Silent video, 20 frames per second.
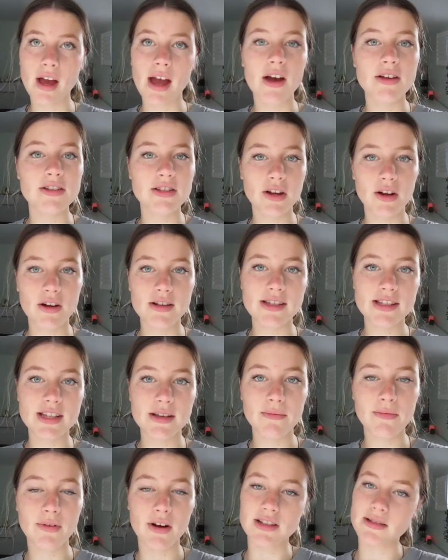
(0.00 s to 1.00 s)
I also got
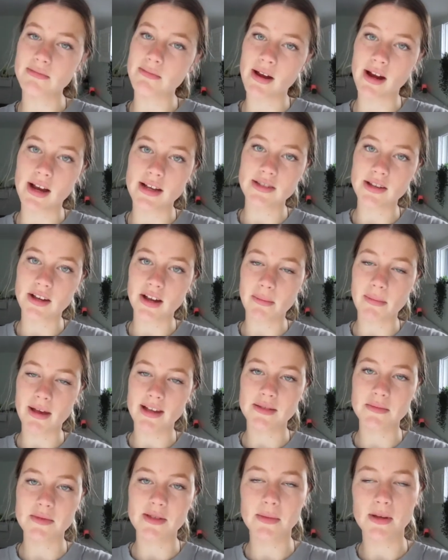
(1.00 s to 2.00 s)
some frozen berries so I can make
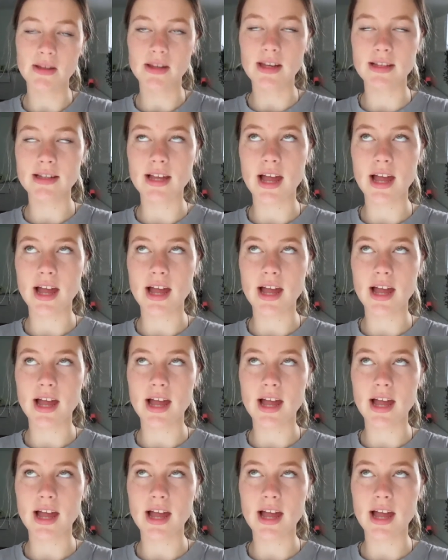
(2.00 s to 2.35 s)
some smoothies.